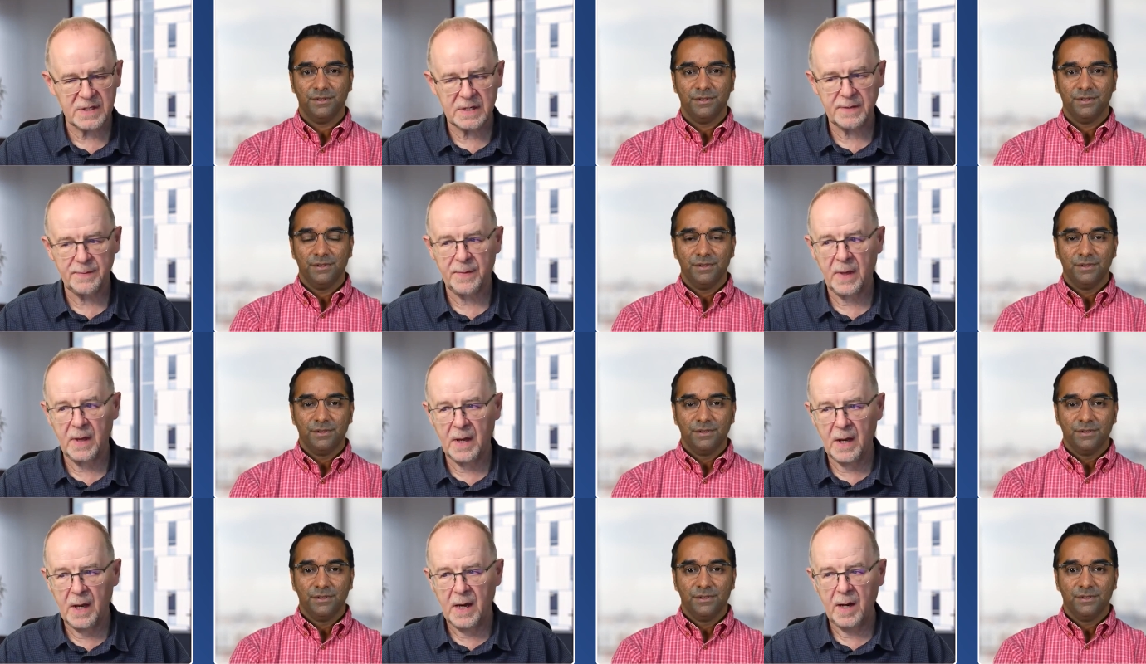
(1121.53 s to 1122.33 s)
Speaker 1: Yeah,
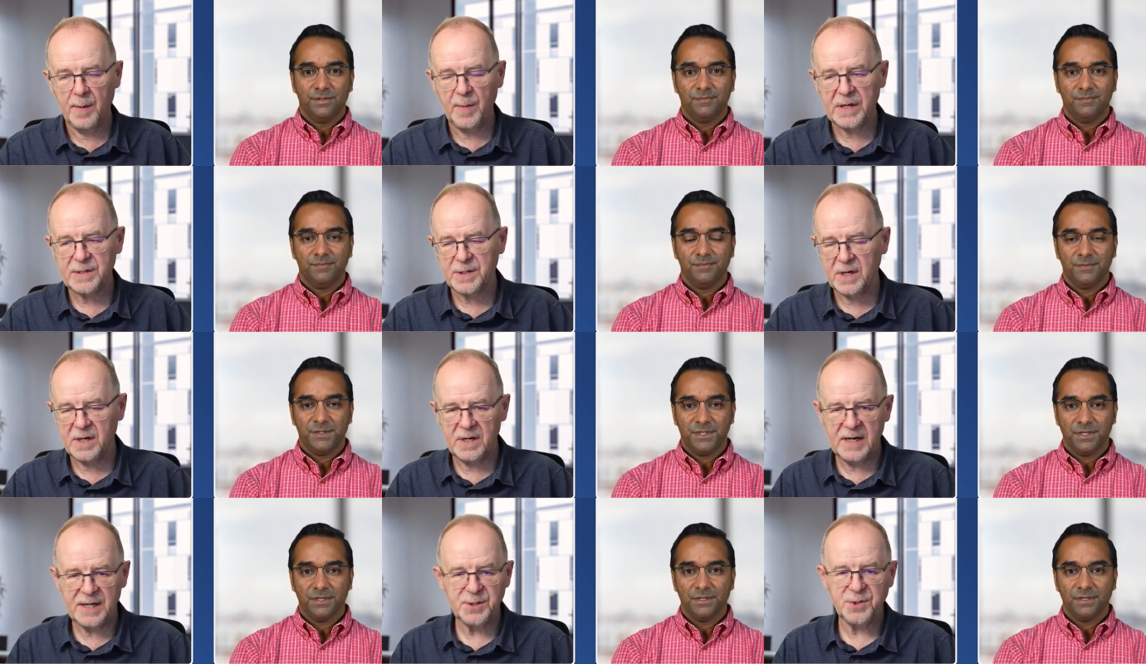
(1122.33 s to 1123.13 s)
but uh,
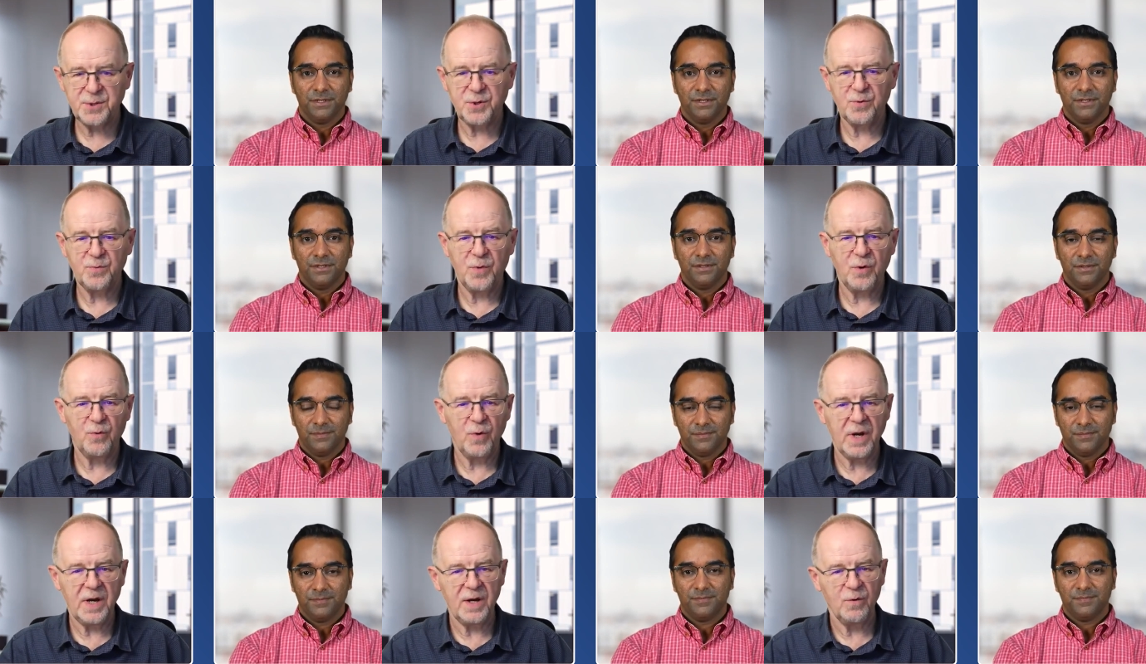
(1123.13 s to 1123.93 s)
let's assume
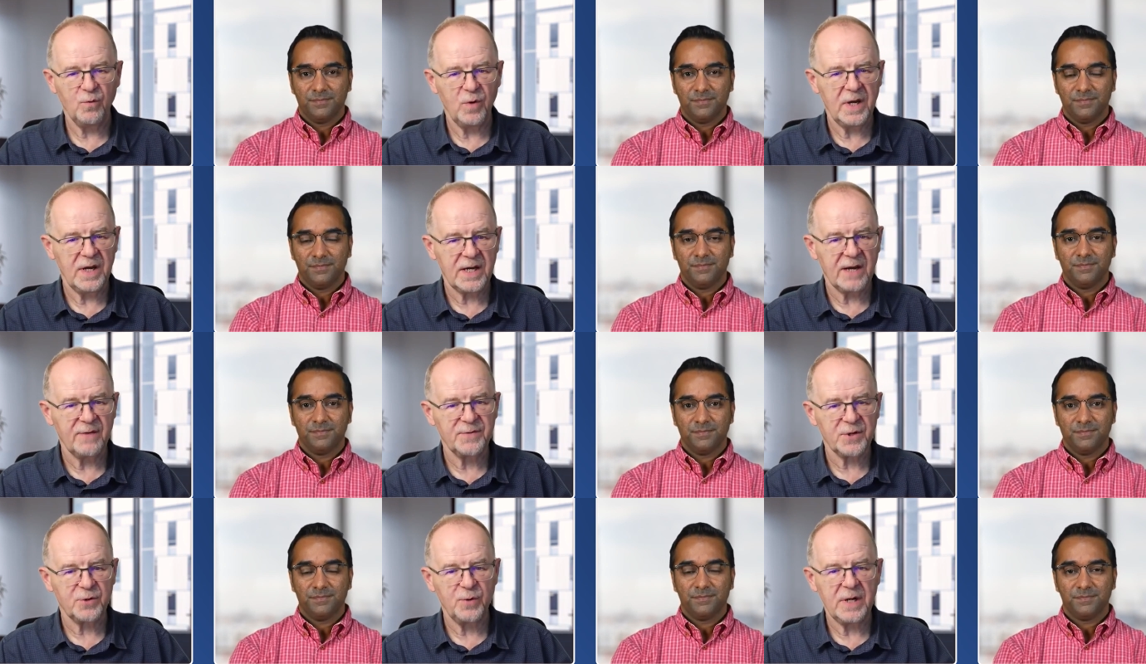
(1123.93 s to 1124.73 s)
we we
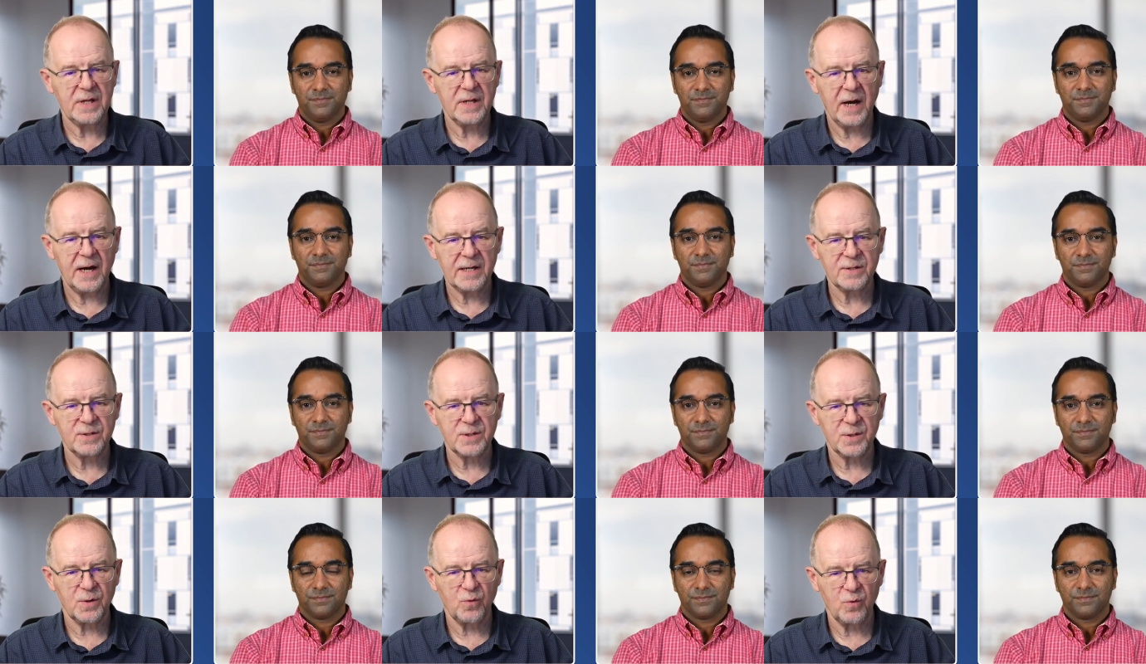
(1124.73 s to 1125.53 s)
give the green light.
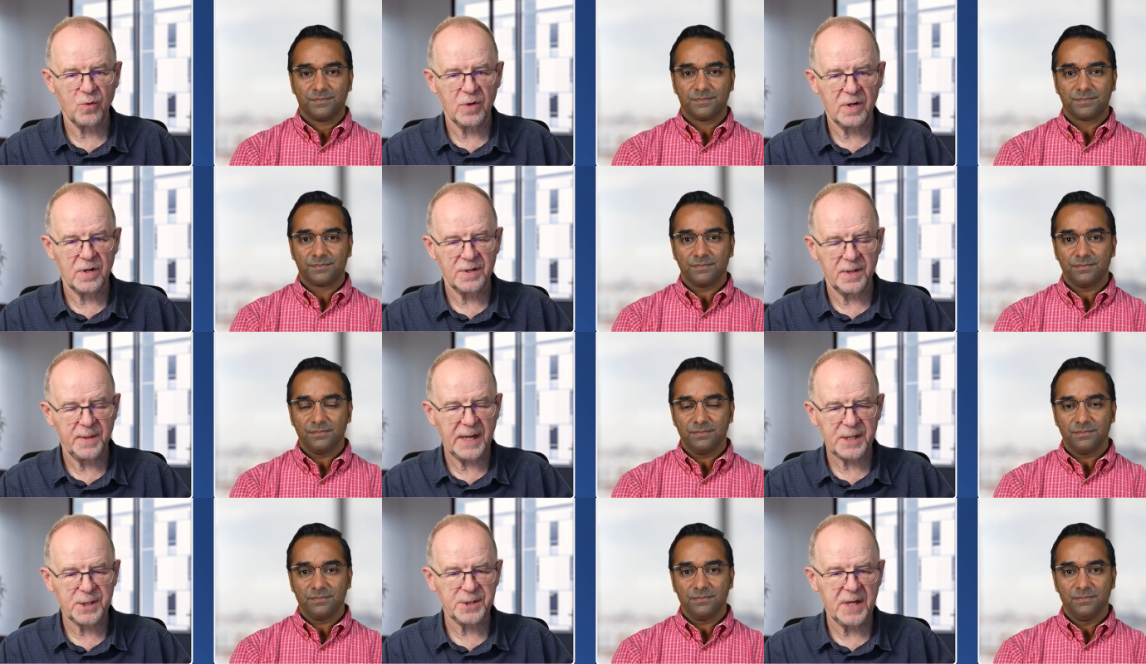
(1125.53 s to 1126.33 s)
So uh, the
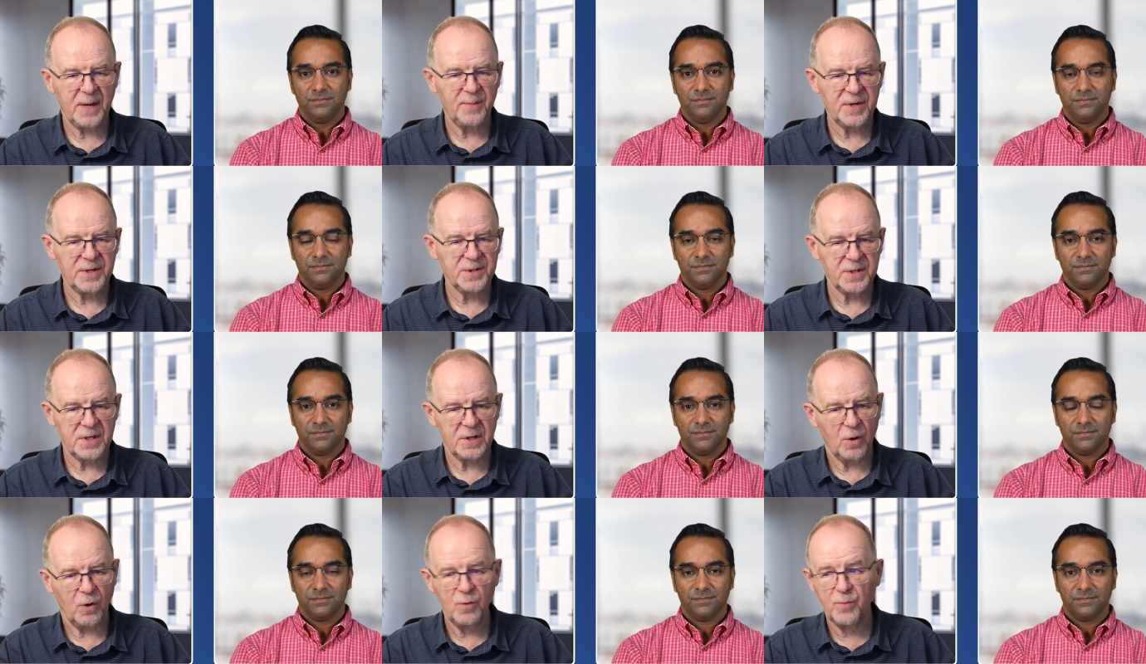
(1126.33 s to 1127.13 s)
next step is
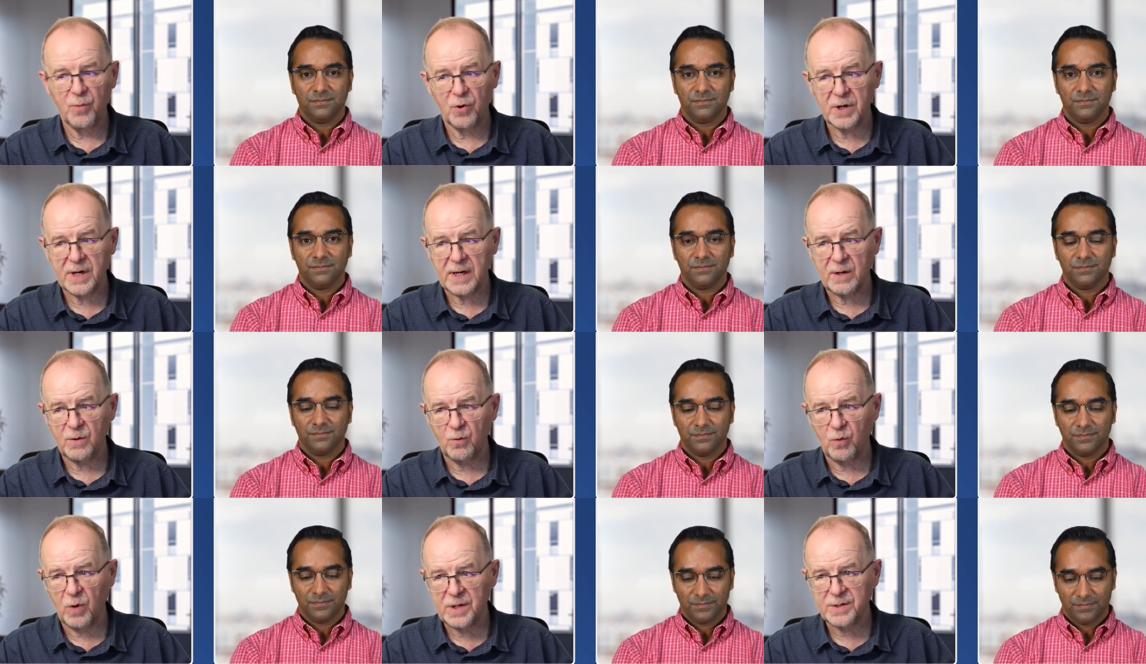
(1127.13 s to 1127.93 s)
the
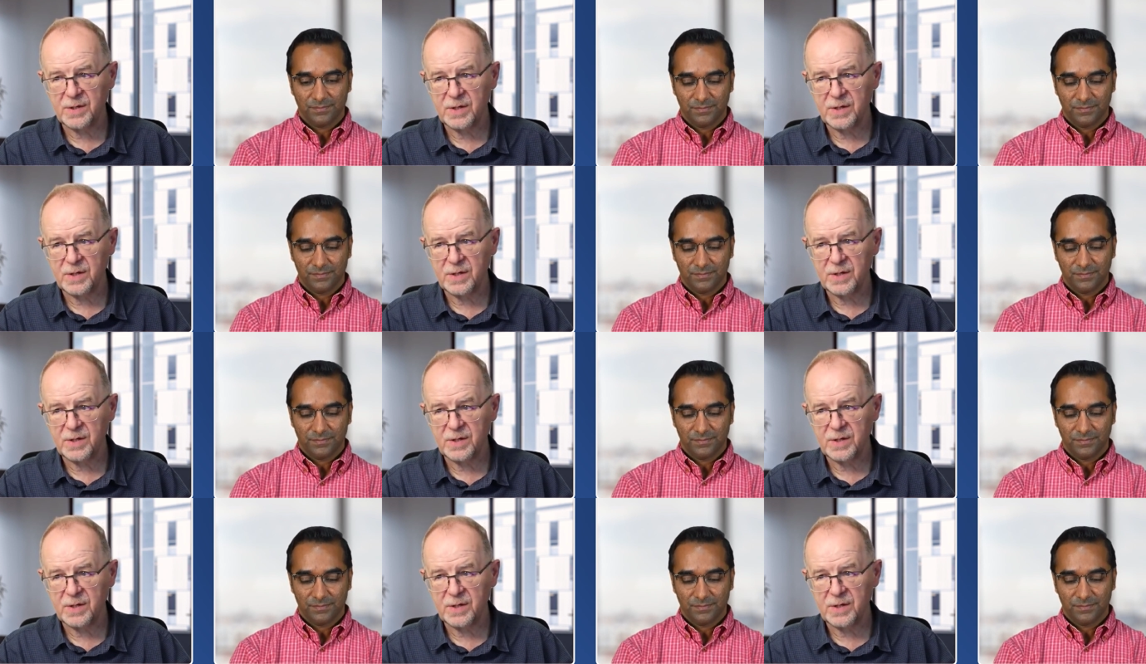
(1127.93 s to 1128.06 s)
onboarding. What